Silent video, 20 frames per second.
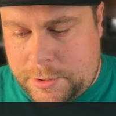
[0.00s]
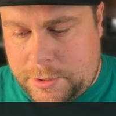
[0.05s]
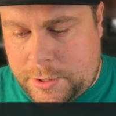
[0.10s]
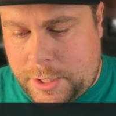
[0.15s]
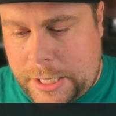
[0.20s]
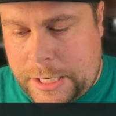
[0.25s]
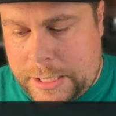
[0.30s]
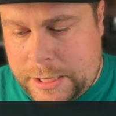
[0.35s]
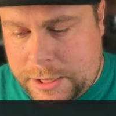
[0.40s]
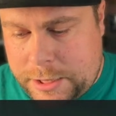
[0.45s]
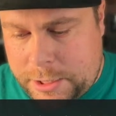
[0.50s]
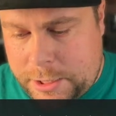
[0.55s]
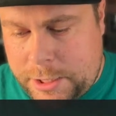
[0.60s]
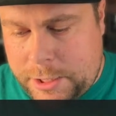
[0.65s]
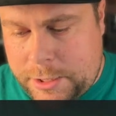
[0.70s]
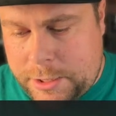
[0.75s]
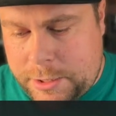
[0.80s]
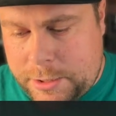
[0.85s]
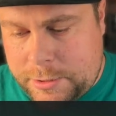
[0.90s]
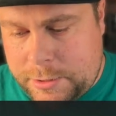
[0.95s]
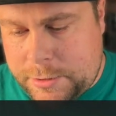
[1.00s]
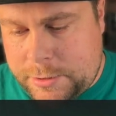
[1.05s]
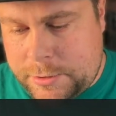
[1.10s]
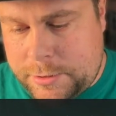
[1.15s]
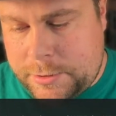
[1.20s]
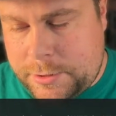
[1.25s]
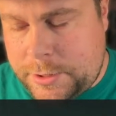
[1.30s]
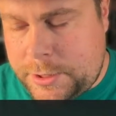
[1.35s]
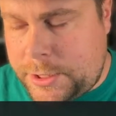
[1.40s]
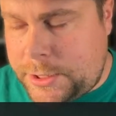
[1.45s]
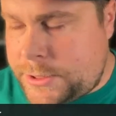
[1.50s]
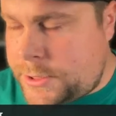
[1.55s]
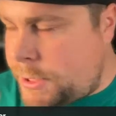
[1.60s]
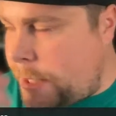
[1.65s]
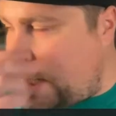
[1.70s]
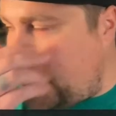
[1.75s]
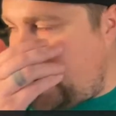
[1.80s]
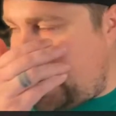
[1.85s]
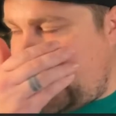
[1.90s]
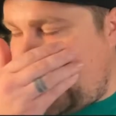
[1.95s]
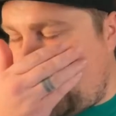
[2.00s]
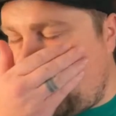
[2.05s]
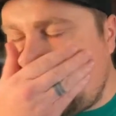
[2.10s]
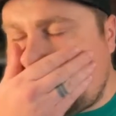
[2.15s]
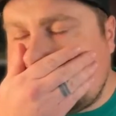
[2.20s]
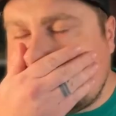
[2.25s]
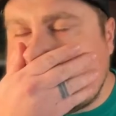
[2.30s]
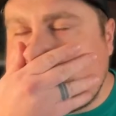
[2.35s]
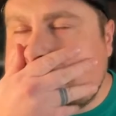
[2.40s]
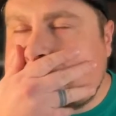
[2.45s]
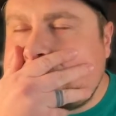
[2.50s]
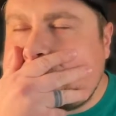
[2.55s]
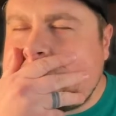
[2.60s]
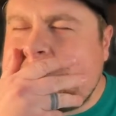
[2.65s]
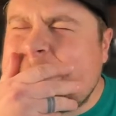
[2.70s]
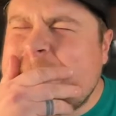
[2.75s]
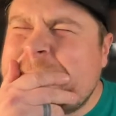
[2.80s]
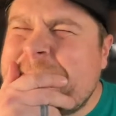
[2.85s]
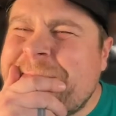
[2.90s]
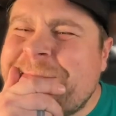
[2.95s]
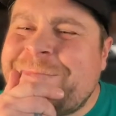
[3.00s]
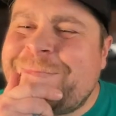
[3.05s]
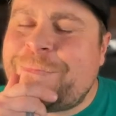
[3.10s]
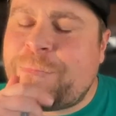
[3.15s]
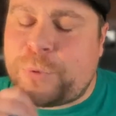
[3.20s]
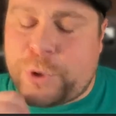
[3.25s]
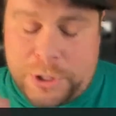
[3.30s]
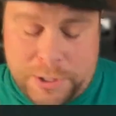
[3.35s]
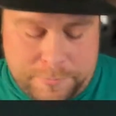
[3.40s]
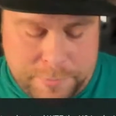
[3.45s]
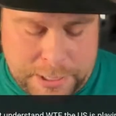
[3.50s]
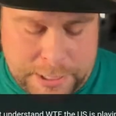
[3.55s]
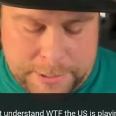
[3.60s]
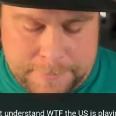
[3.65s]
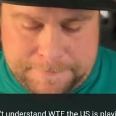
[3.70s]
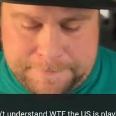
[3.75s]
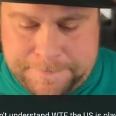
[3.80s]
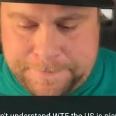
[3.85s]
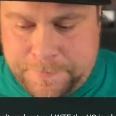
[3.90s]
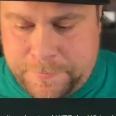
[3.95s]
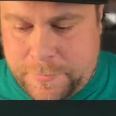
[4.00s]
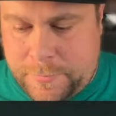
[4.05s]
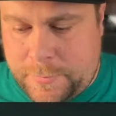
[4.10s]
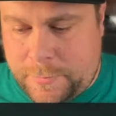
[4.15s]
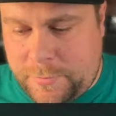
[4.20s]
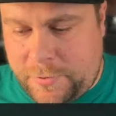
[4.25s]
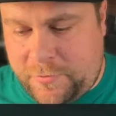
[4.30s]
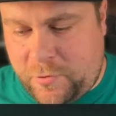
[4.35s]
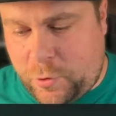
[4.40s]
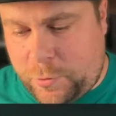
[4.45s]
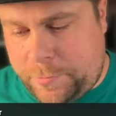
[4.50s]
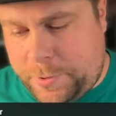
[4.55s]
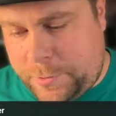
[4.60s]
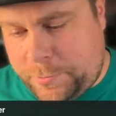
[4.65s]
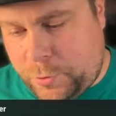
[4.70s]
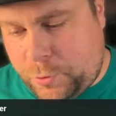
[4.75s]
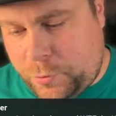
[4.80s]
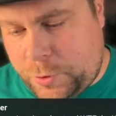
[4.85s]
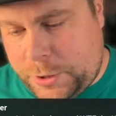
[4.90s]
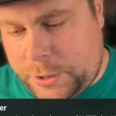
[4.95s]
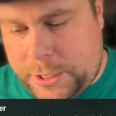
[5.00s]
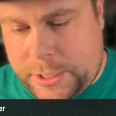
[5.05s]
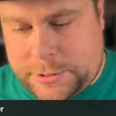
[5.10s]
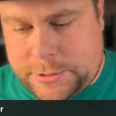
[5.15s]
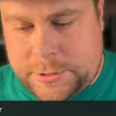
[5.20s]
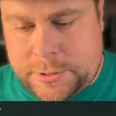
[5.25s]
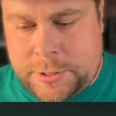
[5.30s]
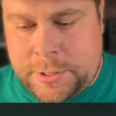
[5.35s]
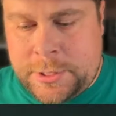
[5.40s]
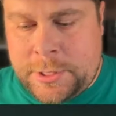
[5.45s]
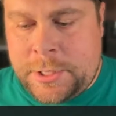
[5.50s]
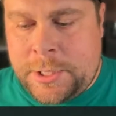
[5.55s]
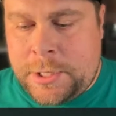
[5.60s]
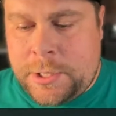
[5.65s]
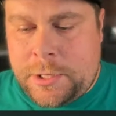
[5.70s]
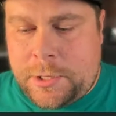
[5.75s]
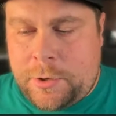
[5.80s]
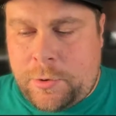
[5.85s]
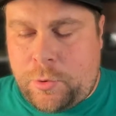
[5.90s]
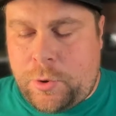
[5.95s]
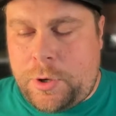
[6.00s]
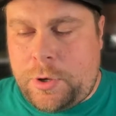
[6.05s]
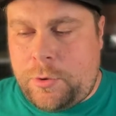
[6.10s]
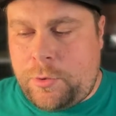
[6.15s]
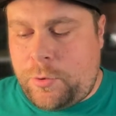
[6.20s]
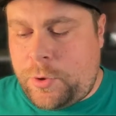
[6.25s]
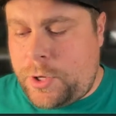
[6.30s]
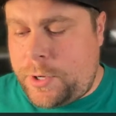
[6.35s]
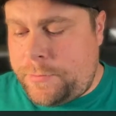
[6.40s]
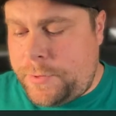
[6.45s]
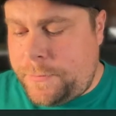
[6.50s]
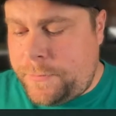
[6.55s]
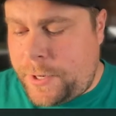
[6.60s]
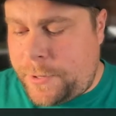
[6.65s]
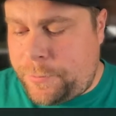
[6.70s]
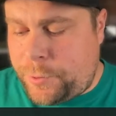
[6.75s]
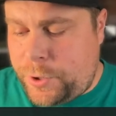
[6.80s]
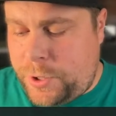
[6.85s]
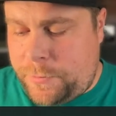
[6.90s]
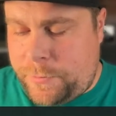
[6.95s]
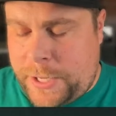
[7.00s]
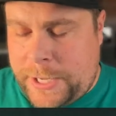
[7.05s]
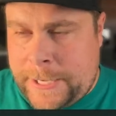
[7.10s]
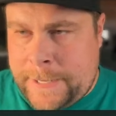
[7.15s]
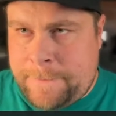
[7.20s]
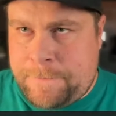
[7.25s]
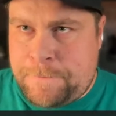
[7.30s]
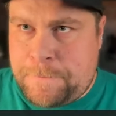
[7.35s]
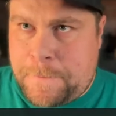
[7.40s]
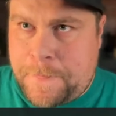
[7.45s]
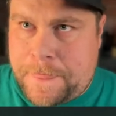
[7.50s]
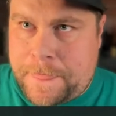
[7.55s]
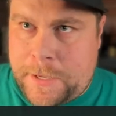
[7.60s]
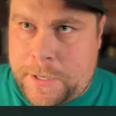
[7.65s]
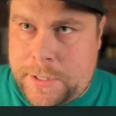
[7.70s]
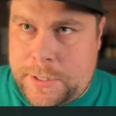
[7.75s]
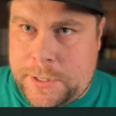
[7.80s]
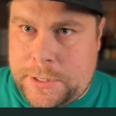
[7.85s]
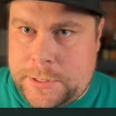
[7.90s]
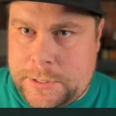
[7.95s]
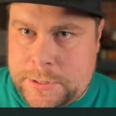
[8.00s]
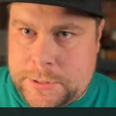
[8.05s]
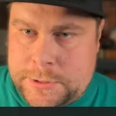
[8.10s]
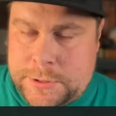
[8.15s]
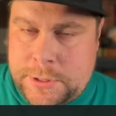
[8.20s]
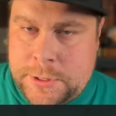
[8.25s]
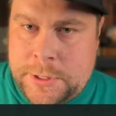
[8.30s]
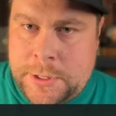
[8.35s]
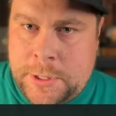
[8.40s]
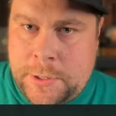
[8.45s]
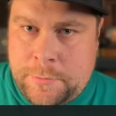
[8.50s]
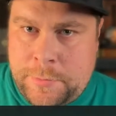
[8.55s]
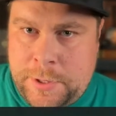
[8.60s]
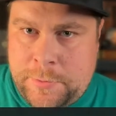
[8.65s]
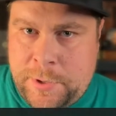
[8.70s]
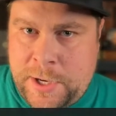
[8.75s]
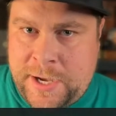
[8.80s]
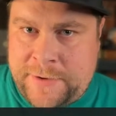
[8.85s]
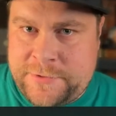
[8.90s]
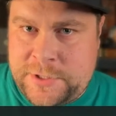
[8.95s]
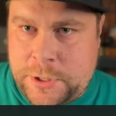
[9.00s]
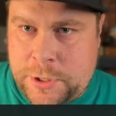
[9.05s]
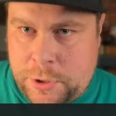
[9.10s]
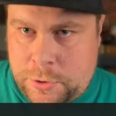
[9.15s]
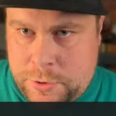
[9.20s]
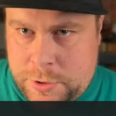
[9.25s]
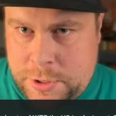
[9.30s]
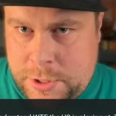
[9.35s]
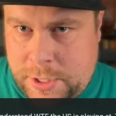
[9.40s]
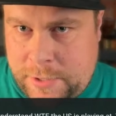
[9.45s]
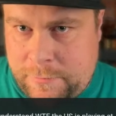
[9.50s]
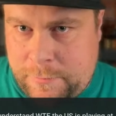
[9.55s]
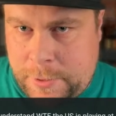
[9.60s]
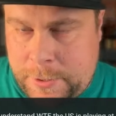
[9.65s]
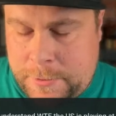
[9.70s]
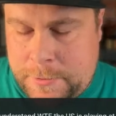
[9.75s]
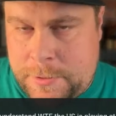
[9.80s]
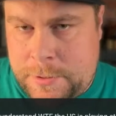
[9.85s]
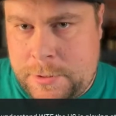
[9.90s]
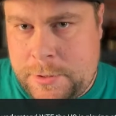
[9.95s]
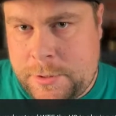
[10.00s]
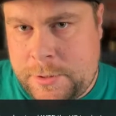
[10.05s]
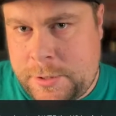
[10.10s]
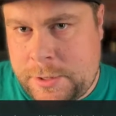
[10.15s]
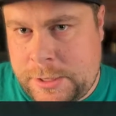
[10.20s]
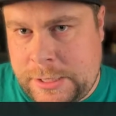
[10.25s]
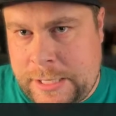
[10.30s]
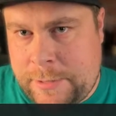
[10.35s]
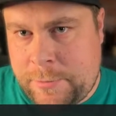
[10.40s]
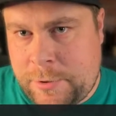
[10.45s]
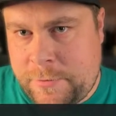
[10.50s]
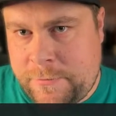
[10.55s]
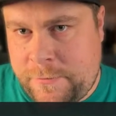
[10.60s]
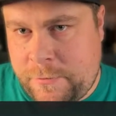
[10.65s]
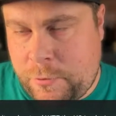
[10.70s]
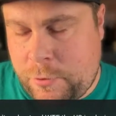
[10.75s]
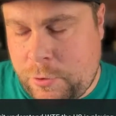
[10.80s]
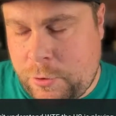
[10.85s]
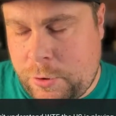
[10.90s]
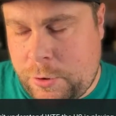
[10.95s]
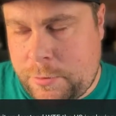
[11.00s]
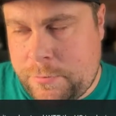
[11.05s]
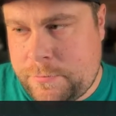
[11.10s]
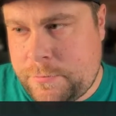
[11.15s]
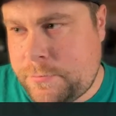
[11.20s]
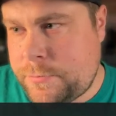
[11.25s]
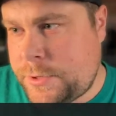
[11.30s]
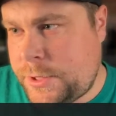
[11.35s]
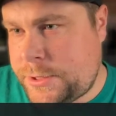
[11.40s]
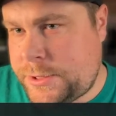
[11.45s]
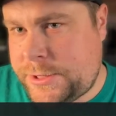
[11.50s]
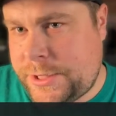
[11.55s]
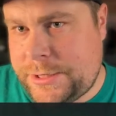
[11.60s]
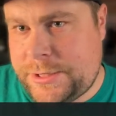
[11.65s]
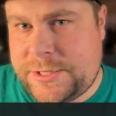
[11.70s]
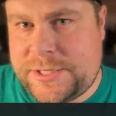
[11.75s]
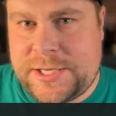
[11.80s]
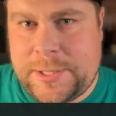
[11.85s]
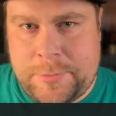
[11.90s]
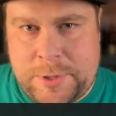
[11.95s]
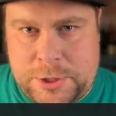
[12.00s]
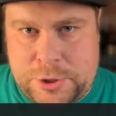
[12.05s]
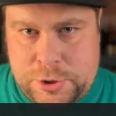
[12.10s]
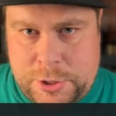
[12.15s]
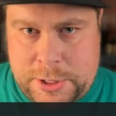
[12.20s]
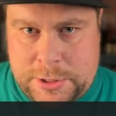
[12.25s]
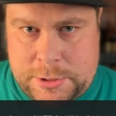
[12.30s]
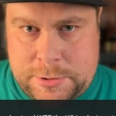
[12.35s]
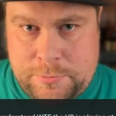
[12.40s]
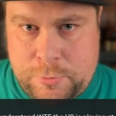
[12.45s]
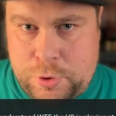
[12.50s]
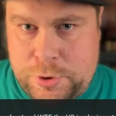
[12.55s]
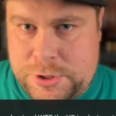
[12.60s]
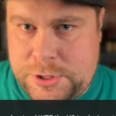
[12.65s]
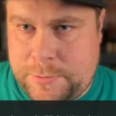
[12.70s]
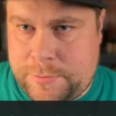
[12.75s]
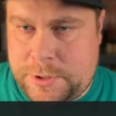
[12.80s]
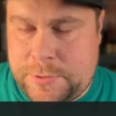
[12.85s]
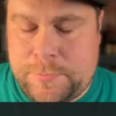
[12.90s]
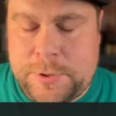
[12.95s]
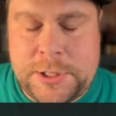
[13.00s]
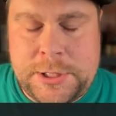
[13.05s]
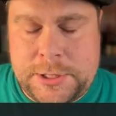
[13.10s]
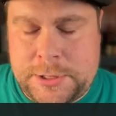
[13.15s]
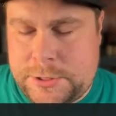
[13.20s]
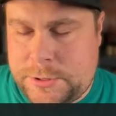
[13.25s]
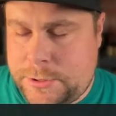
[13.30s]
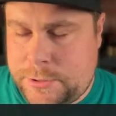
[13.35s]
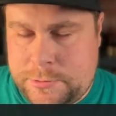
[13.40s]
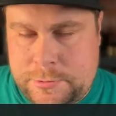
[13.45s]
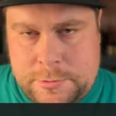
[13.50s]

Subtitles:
I think it's got to get pretty bad before people realize. What I mean by pretty bad is people have to go to the government, clamor for, let's say, stimmy checks, more stimmy. Please